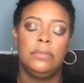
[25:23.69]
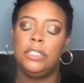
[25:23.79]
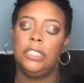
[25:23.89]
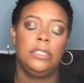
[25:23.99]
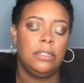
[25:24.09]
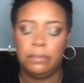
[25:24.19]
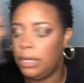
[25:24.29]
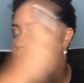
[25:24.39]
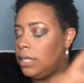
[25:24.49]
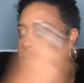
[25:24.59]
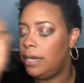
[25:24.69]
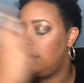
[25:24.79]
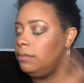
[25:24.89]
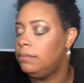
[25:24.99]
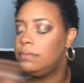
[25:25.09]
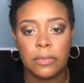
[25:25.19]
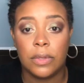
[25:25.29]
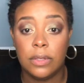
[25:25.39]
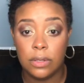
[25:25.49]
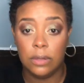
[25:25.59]
just to melt that in.
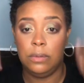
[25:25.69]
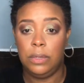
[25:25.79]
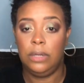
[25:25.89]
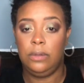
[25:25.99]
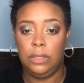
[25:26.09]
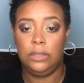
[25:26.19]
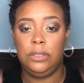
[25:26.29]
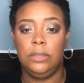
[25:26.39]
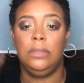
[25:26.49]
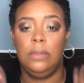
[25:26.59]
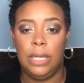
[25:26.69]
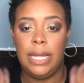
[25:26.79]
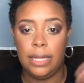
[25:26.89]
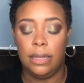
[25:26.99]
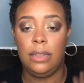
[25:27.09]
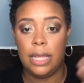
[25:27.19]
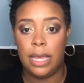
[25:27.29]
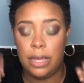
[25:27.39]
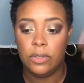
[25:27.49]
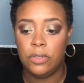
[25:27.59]
So we're going to let
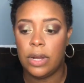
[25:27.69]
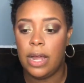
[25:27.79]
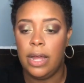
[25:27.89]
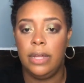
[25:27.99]
that dry.